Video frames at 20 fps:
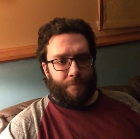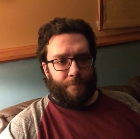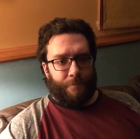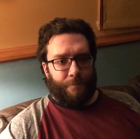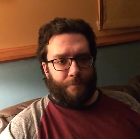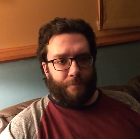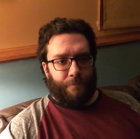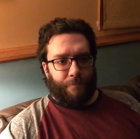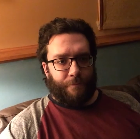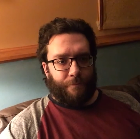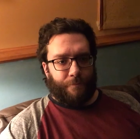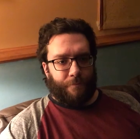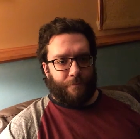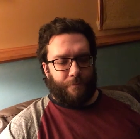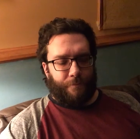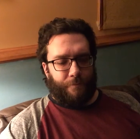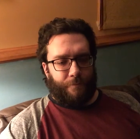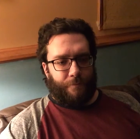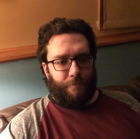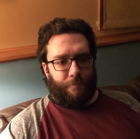
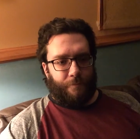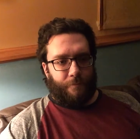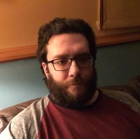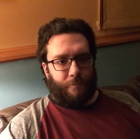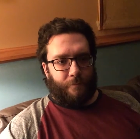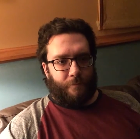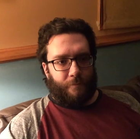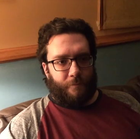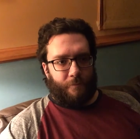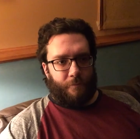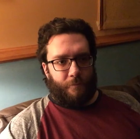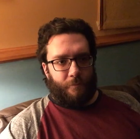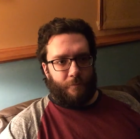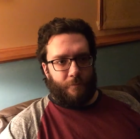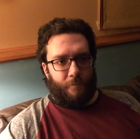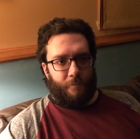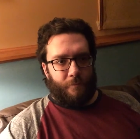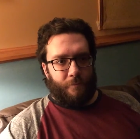(no one is talking)